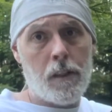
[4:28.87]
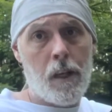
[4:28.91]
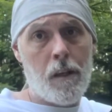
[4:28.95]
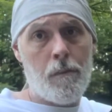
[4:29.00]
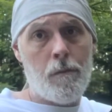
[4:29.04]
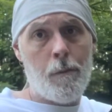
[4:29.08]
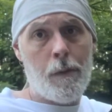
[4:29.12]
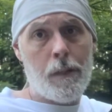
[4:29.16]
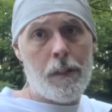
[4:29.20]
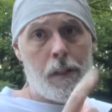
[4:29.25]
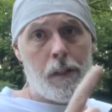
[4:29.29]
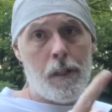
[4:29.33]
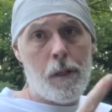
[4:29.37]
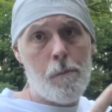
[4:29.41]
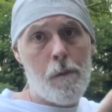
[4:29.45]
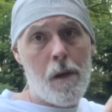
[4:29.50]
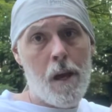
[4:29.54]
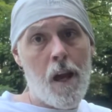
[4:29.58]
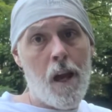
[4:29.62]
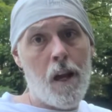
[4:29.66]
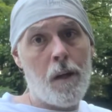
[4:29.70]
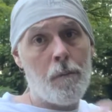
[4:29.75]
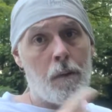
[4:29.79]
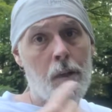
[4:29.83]
I have my Diddy
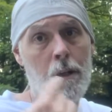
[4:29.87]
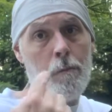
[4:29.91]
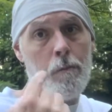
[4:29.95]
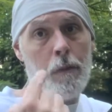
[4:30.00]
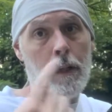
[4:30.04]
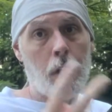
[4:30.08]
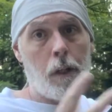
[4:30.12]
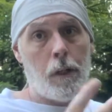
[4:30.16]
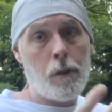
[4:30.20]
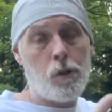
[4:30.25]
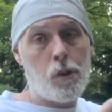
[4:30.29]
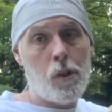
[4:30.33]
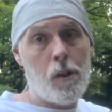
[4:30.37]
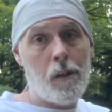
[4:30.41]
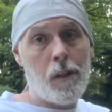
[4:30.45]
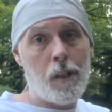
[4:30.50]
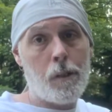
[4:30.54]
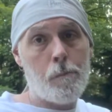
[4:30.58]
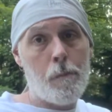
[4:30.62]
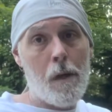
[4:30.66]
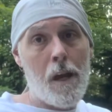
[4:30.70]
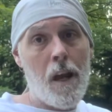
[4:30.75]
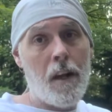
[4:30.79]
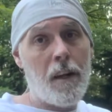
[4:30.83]
bag, my
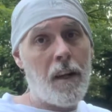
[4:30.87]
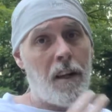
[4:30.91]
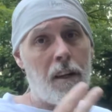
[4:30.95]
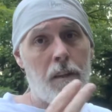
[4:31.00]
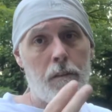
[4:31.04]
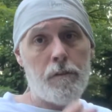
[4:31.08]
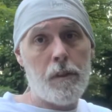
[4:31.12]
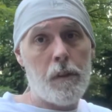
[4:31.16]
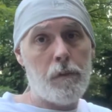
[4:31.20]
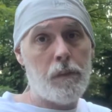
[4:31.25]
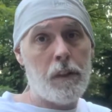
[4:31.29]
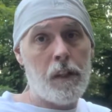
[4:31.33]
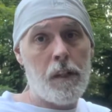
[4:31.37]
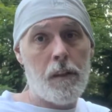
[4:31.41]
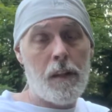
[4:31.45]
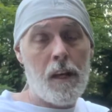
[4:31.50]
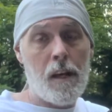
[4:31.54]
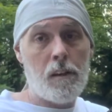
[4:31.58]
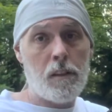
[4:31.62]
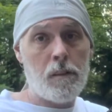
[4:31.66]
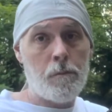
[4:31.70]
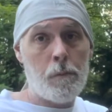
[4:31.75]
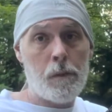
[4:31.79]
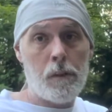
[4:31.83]
electronics bag. I have
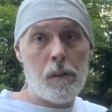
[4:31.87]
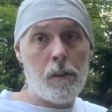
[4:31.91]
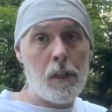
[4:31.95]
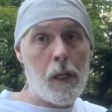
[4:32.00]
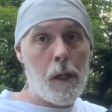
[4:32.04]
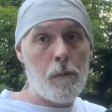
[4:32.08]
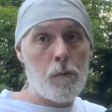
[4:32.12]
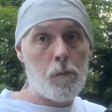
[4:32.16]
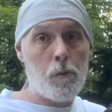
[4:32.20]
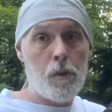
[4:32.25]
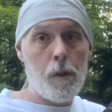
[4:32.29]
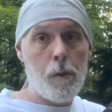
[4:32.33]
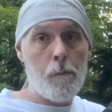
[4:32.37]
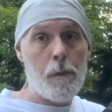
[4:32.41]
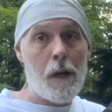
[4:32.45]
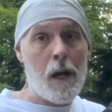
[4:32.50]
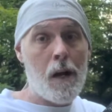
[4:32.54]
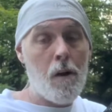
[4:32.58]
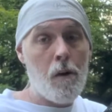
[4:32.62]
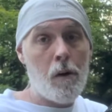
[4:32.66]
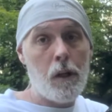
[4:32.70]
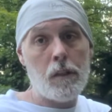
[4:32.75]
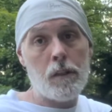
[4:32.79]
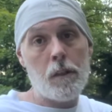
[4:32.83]
15,000 milliamps worth of
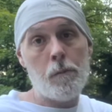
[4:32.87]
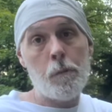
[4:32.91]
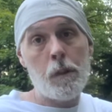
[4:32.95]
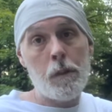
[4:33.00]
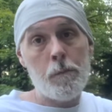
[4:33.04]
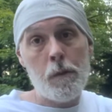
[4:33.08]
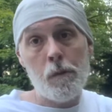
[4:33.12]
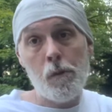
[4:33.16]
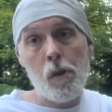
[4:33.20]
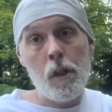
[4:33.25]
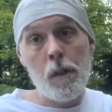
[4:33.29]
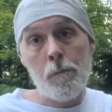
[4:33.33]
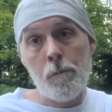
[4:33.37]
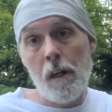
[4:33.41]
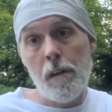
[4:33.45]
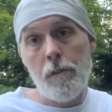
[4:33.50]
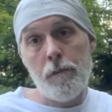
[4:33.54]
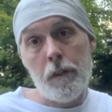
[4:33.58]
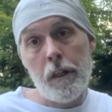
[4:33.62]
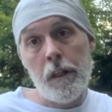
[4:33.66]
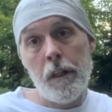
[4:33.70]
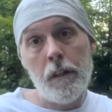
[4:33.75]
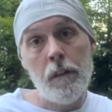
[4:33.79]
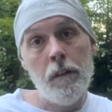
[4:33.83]
power because I'm going to be running my
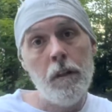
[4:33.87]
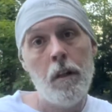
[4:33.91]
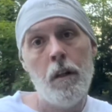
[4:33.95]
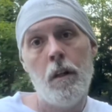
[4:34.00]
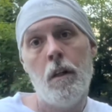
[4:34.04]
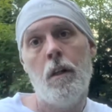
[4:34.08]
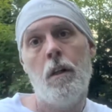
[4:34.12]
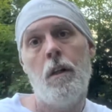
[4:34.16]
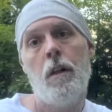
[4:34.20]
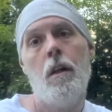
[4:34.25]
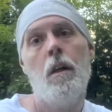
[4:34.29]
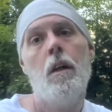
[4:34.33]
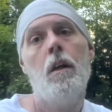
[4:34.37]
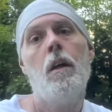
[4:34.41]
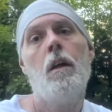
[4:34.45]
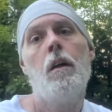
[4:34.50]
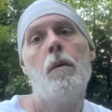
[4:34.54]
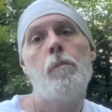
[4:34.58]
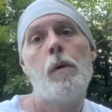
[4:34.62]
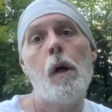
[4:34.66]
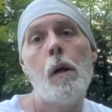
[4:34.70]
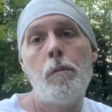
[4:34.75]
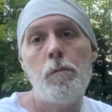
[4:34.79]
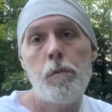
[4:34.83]
fan
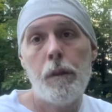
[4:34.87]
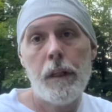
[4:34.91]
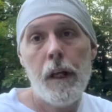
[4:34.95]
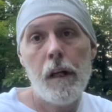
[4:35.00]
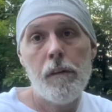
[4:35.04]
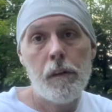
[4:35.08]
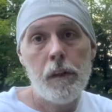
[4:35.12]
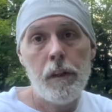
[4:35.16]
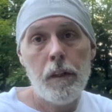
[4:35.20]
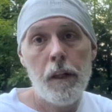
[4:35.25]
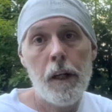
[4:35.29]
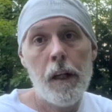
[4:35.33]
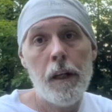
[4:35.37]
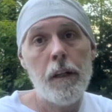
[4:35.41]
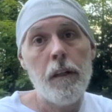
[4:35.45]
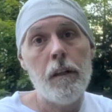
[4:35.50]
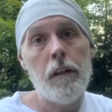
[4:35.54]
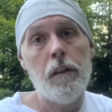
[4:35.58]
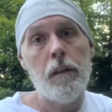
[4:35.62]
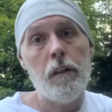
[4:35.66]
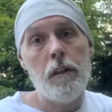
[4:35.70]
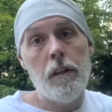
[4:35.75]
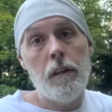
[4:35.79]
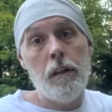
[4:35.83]
probably every night
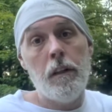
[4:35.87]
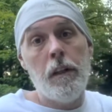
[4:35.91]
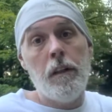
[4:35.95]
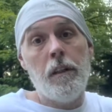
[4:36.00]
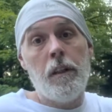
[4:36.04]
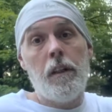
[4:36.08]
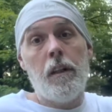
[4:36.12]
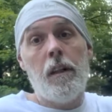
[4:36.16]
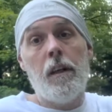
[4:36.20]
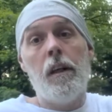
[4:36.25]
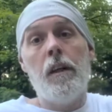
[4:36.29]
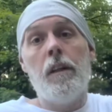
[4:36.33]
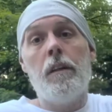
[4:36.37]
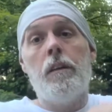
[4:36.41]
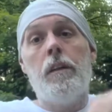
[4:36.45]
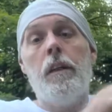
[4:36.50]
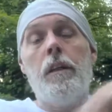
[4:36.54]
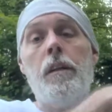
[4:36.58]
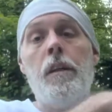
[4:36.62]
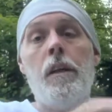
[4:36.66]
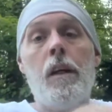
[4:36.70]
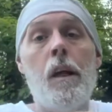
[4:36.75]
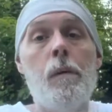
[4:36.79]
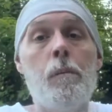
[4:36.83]
in
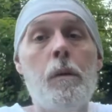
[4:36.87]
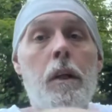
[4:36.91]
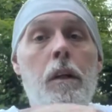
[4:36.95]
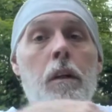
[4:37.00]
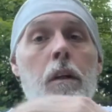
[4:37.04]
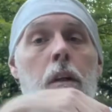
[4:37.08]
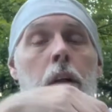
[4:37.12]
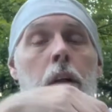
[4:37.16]
the hammock.